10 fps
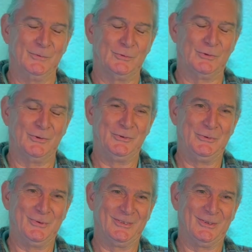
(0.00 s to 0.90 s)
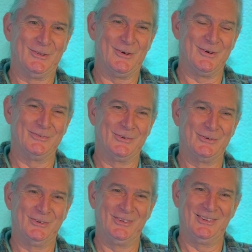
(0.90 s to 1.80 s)
So, do you want the long
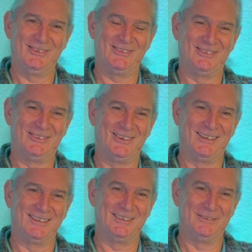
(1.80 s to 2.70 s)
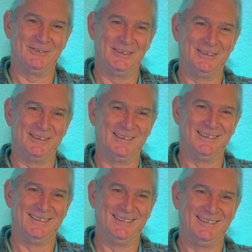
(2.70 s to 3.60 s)
version of this, or should I give it? I can
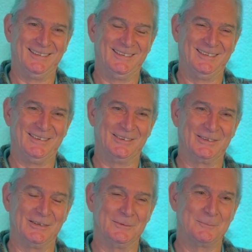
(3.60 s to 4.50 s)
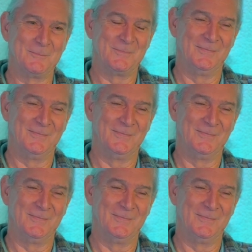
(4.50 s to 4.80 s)
edit it, so you can go as long as you want.